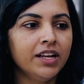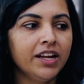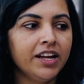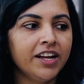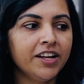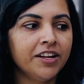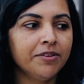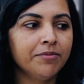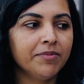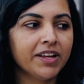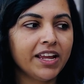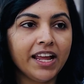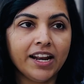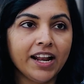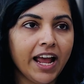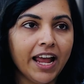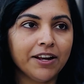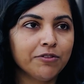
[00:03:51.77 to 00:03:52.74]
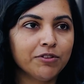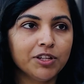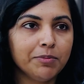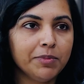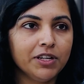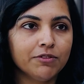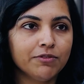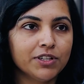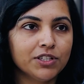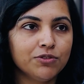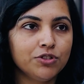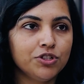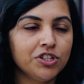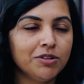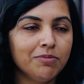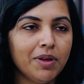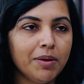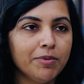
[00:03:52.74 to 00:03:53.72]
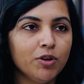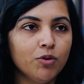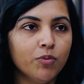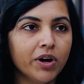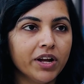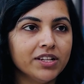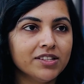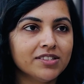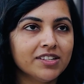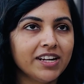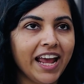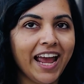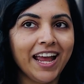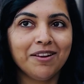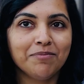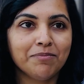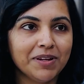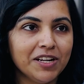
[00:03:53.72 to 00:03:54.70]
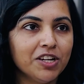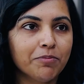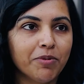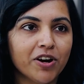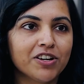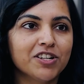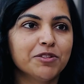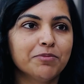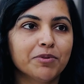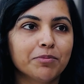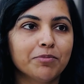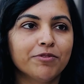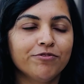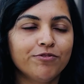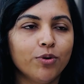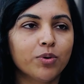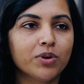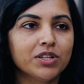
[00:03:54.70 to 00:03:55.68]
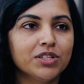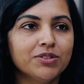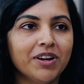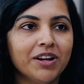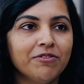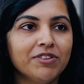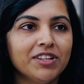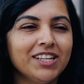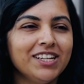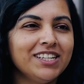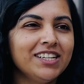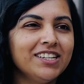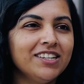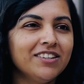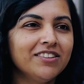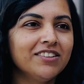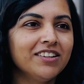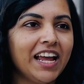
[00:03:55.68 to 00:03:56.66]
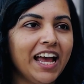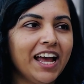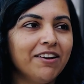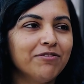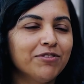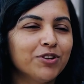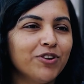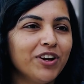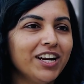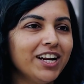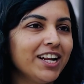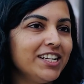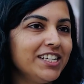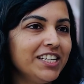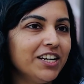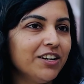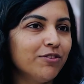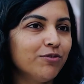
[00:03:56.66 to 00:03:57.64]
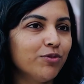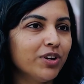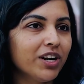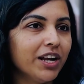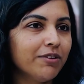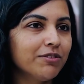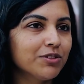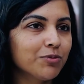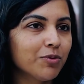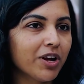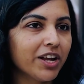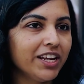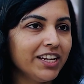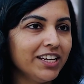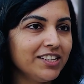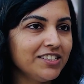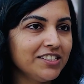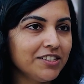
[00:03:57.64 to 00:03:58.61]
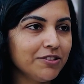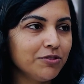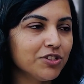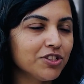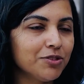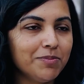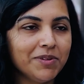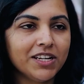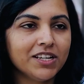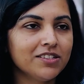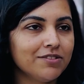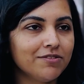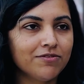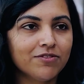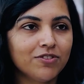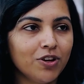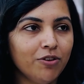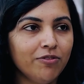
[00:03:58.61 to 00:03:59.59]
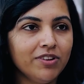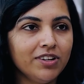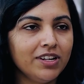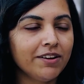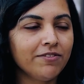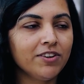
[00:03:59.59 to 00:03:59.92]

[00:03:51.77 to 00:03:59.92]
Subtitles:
Again, I'd only been in West Virginia maybe once, and I hadn't been to Parkersburg before, so I really didn't have a great idea of what I was walking into just because of COVID and